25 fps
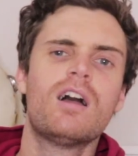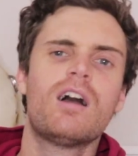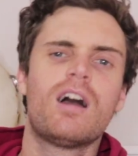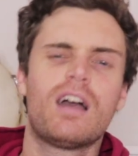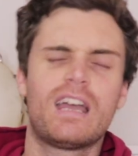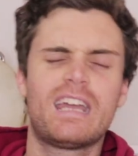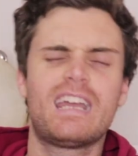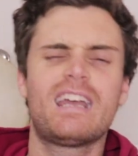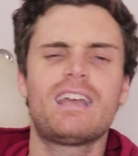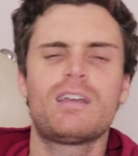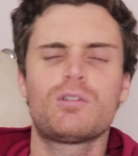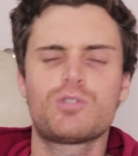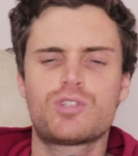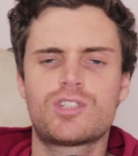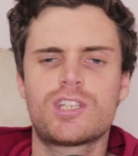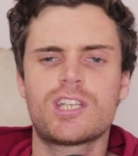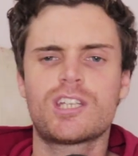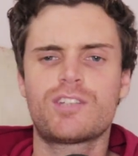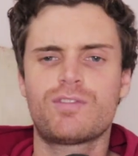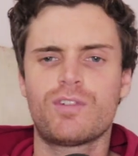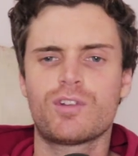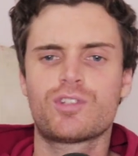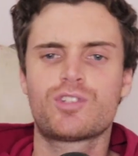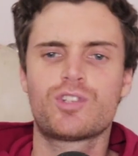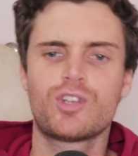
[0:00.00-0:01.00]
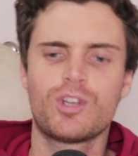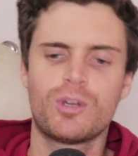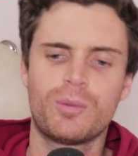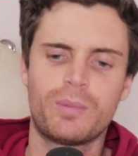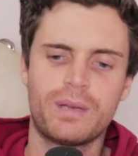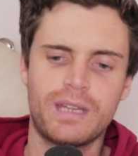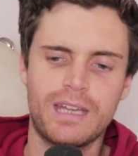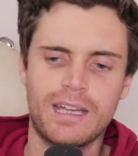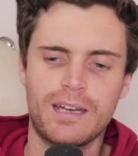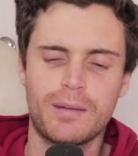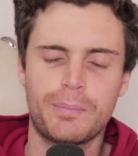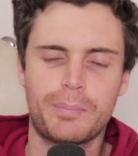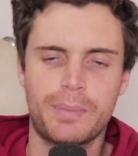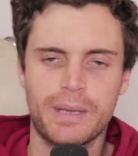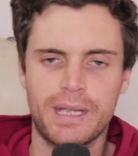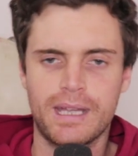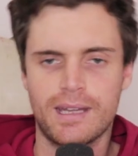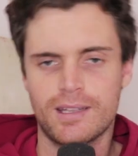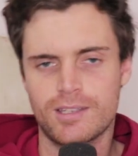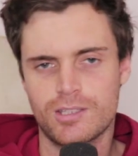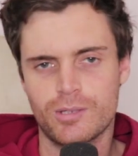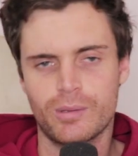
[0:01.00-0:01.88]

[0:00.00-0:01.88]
He was 6'2", but he had a beard,